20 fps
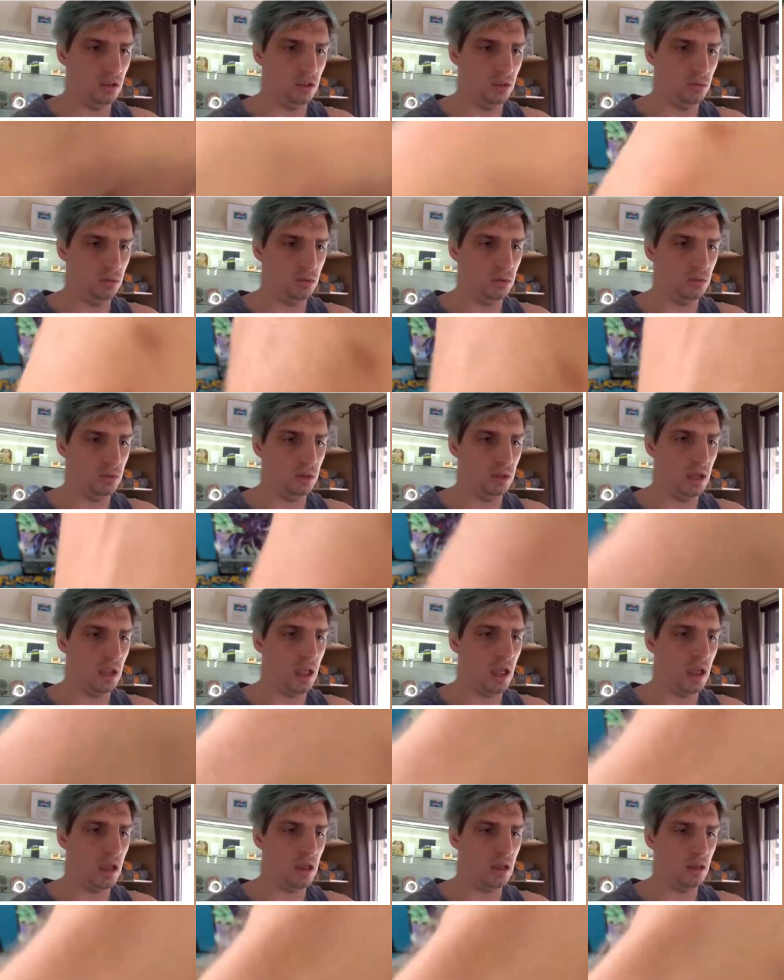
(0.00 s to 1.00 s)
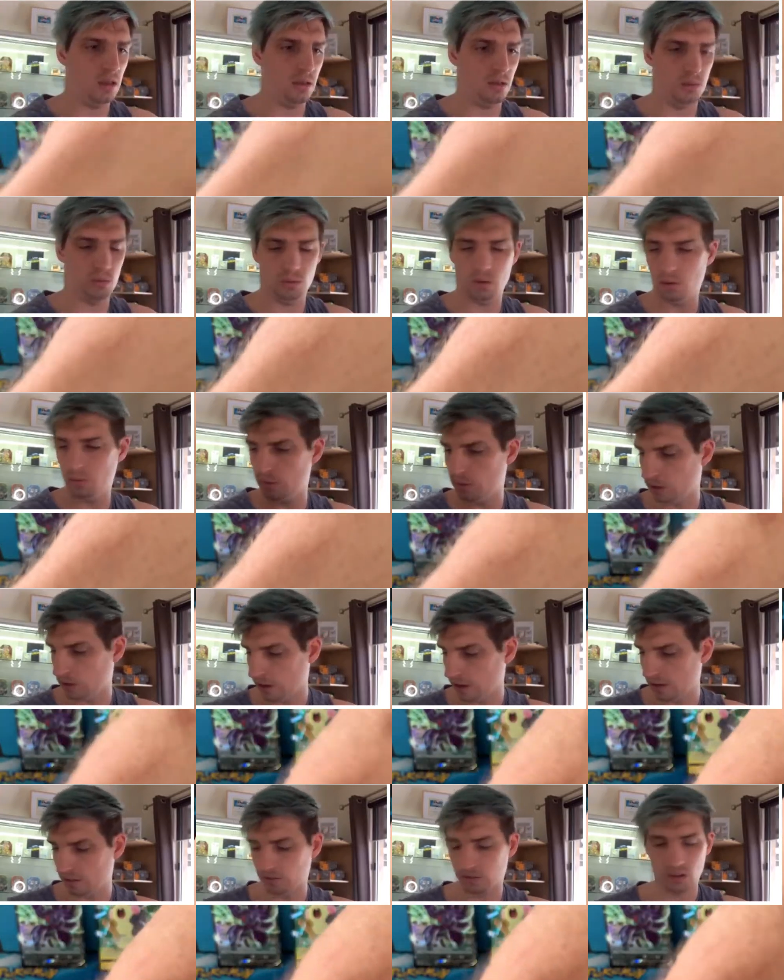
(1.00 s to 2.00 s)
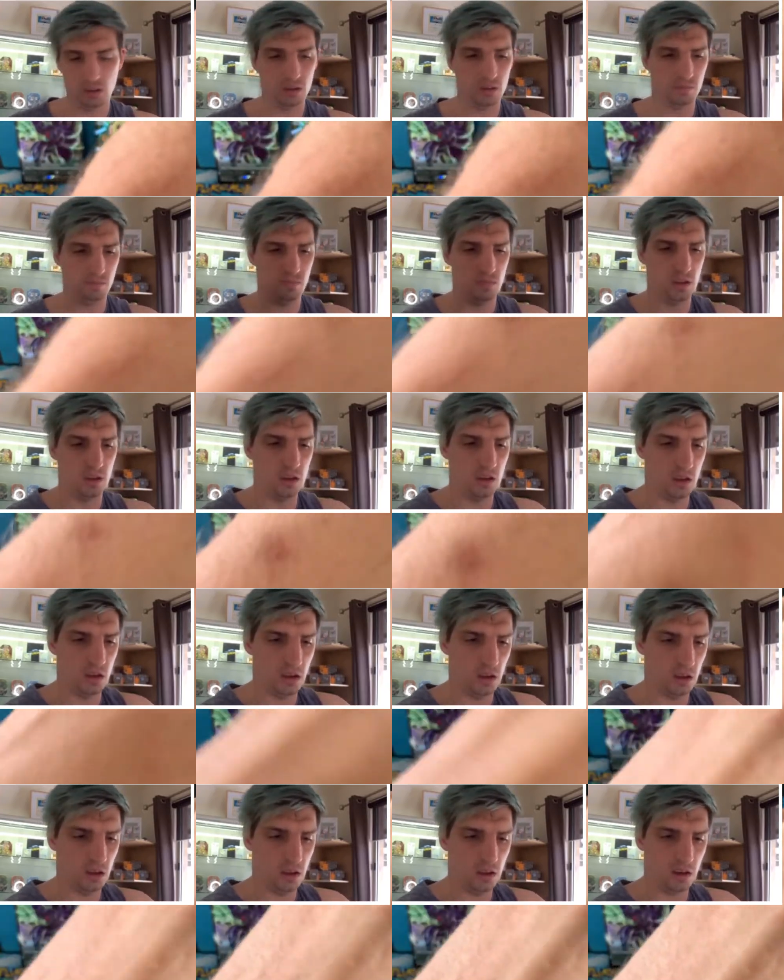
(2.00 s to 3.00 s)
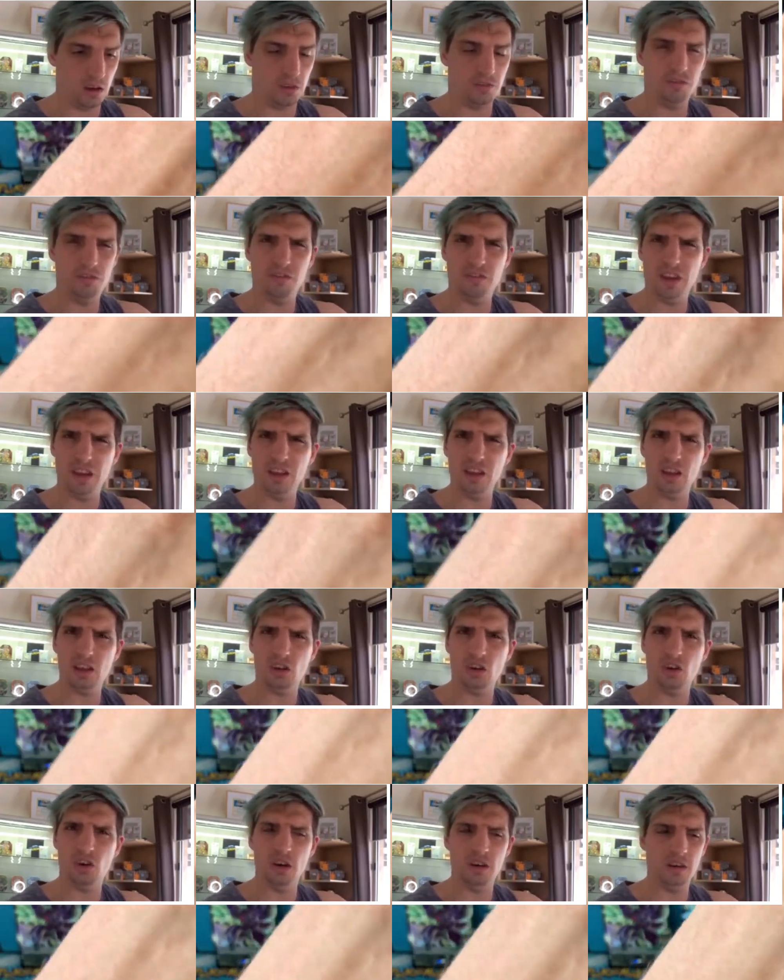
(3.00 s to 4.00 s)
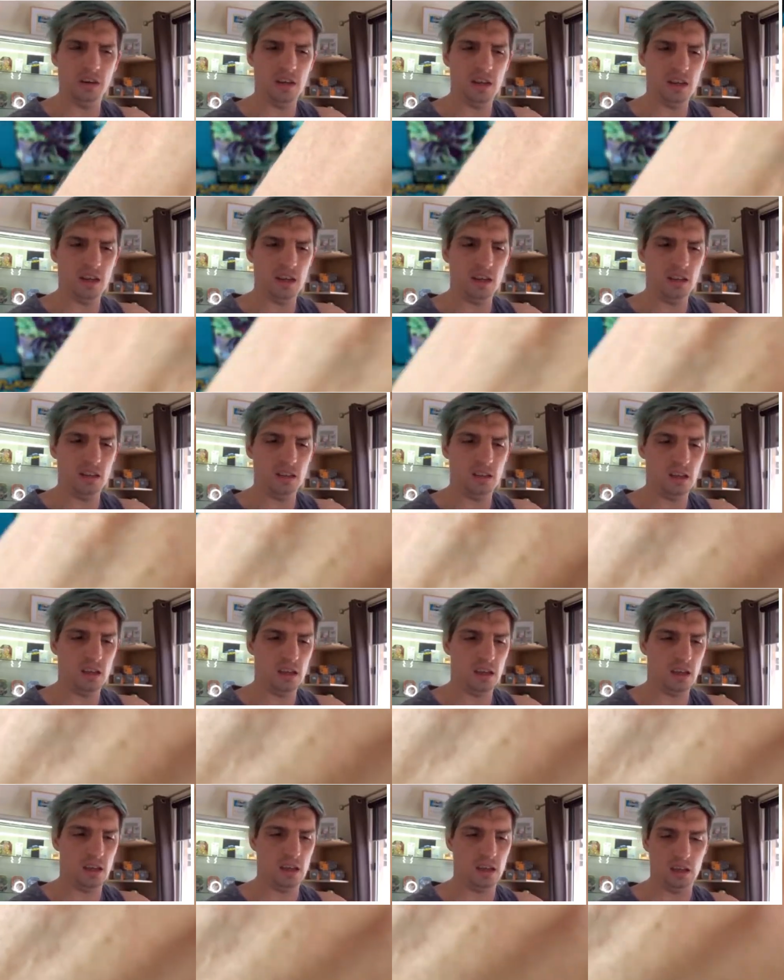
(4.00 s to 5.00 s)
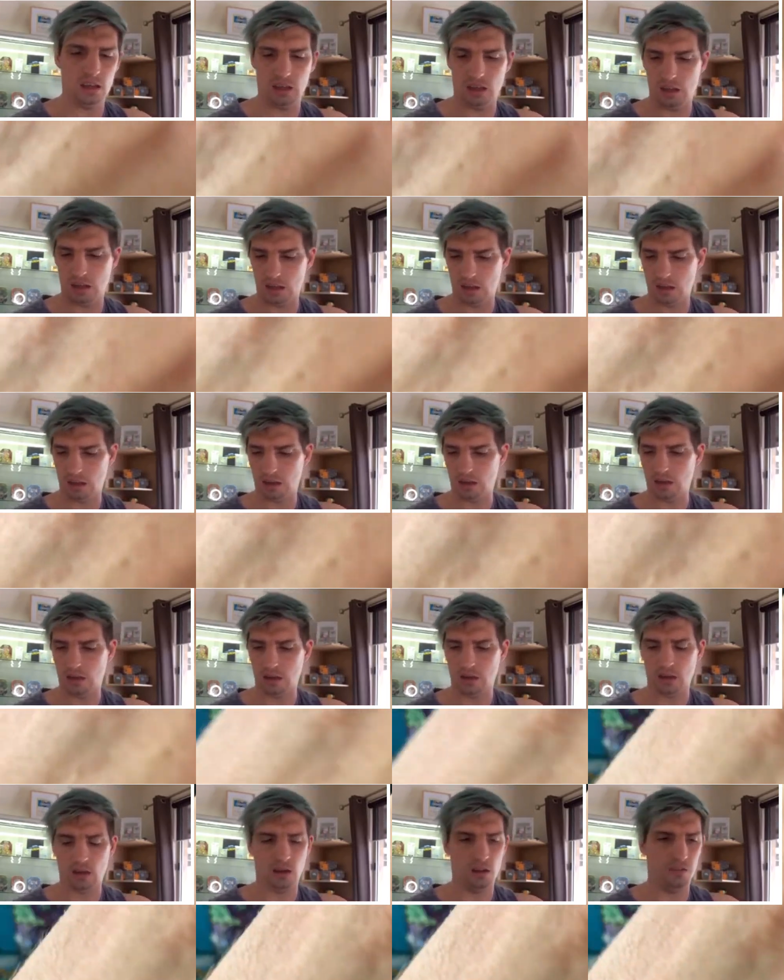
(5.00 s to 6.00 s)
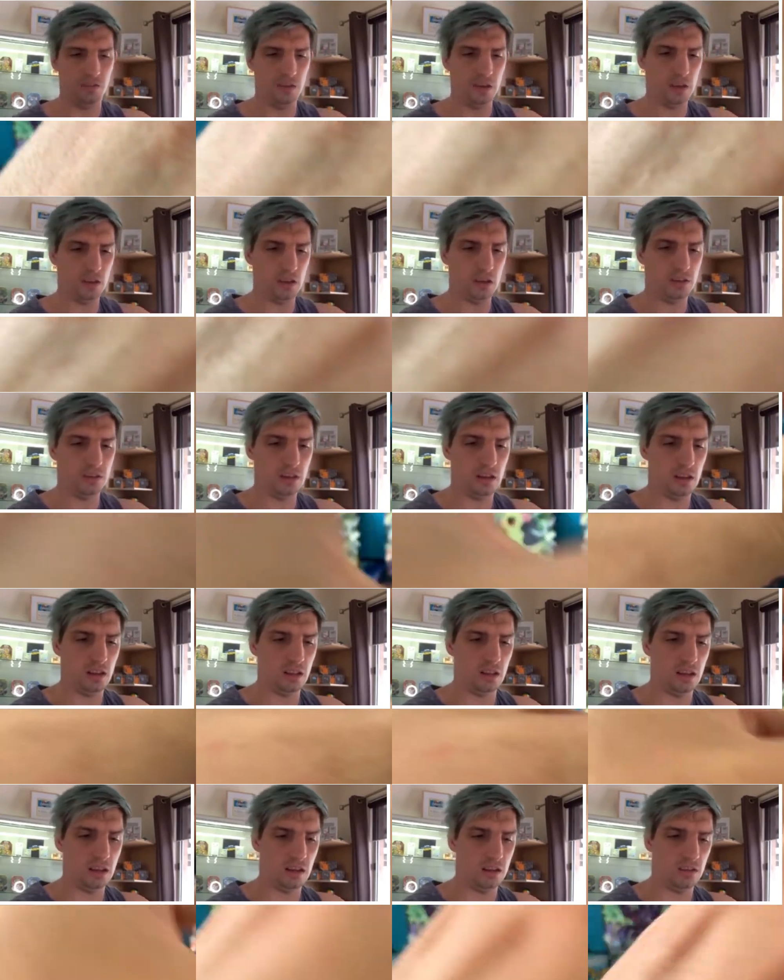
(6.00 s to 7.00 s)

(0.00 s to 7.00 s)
what we're after. I think I need the, I think I said it last